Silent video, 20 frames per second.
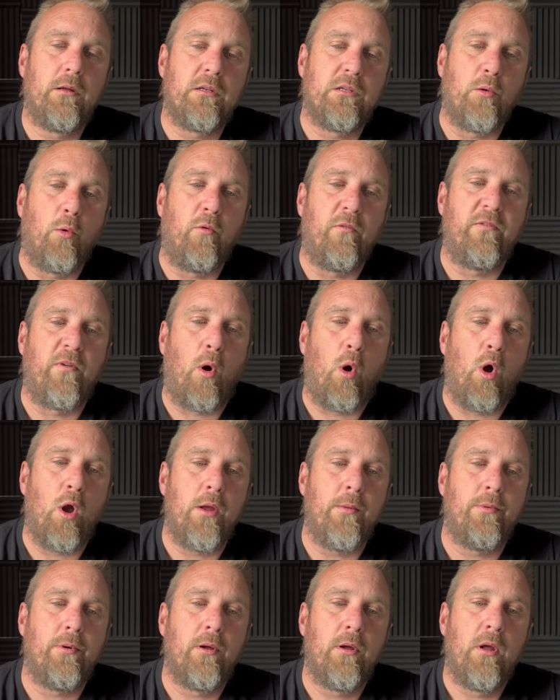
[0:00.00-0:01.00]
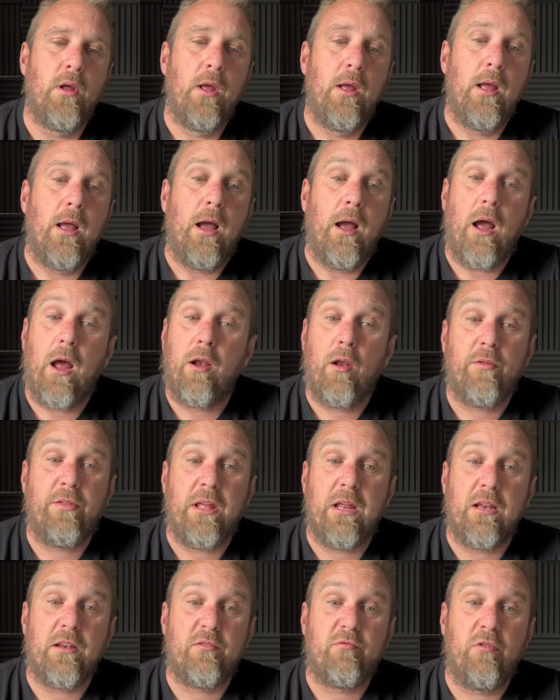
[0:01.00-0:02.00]
of vibe. And I
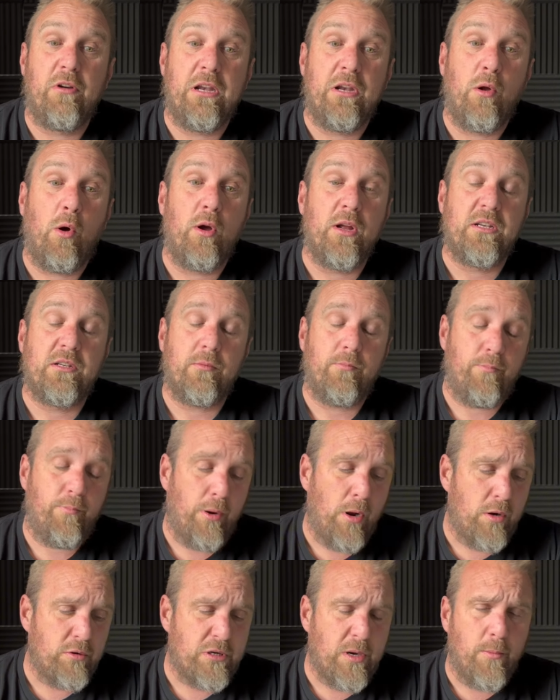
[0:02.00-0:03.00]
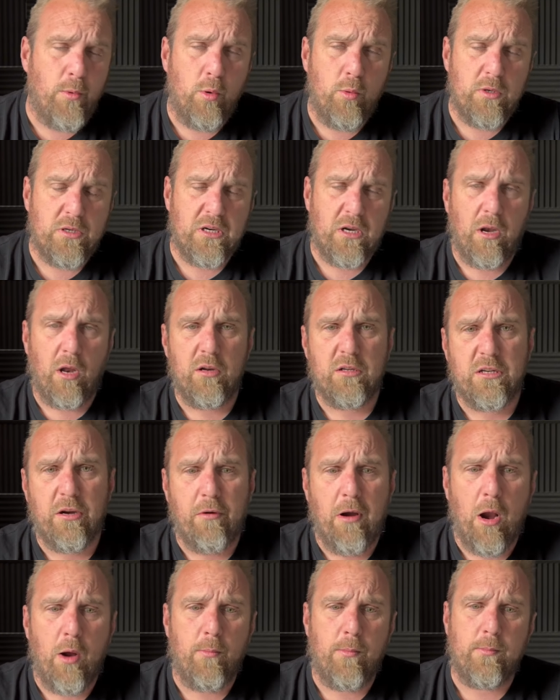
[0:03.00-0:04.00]
think it's really nice. Pearl Jam always close
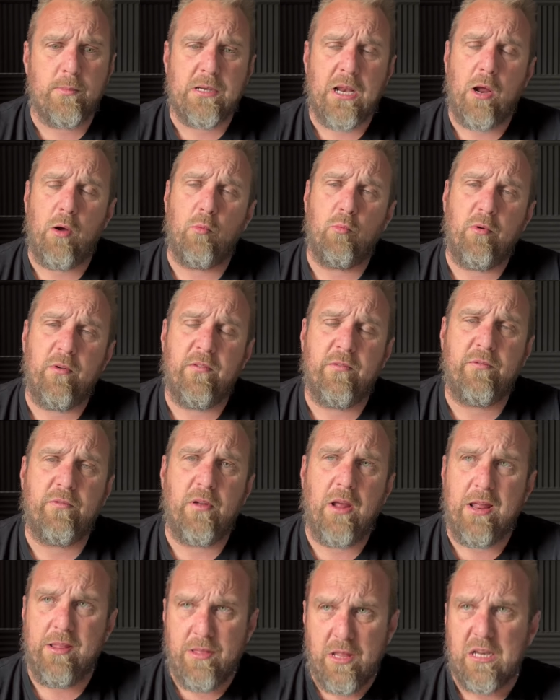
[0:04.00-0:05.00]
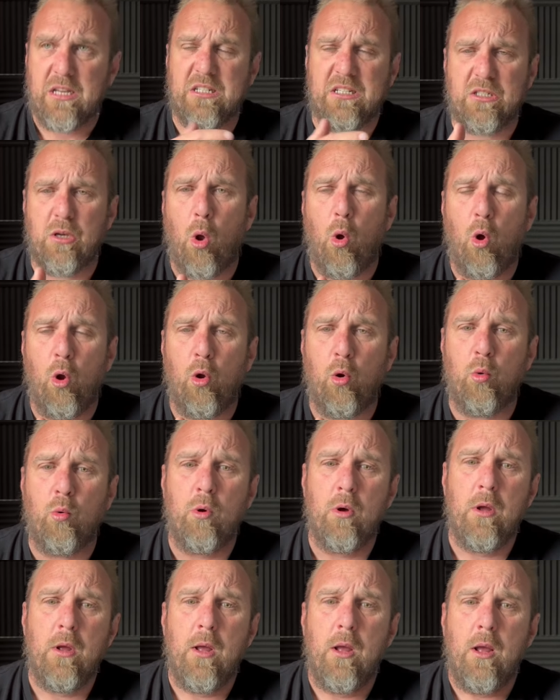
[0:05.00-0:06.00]
their albums out with in this style.
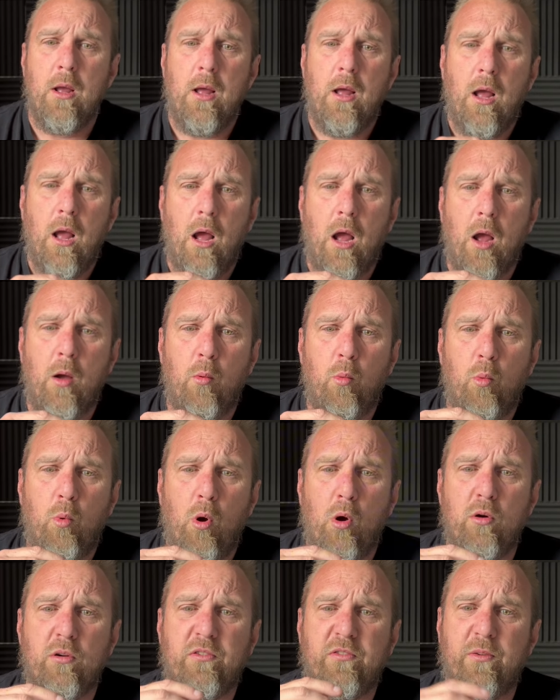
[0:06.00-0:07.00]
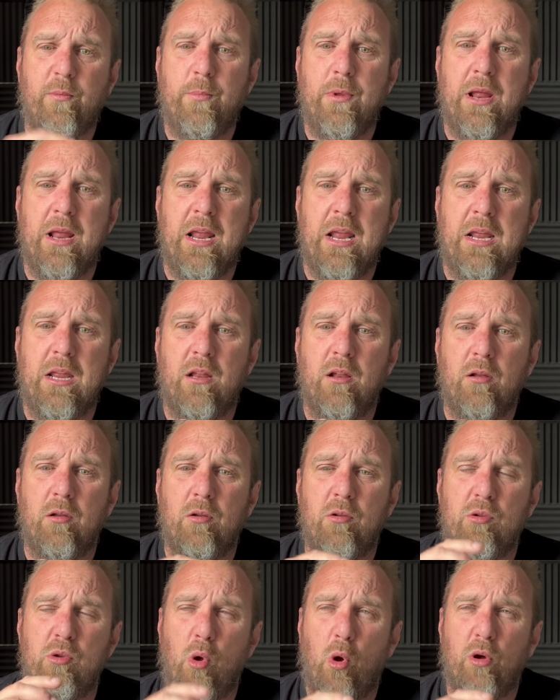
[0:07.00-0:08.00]
Whilst for me,
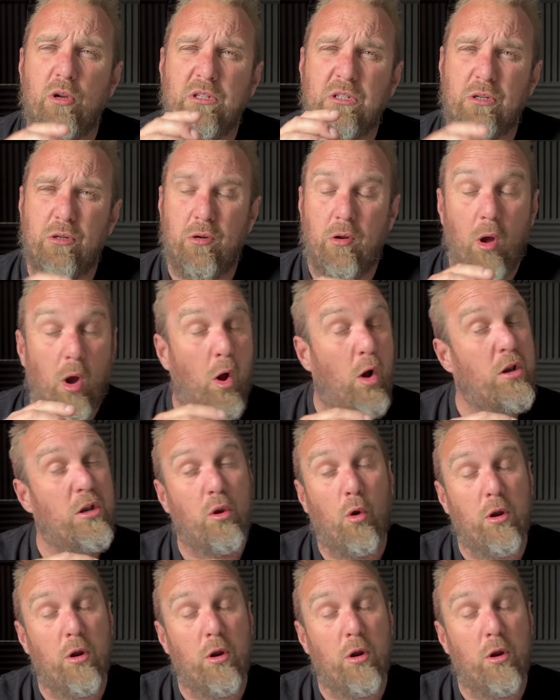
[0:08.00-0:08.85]
not as I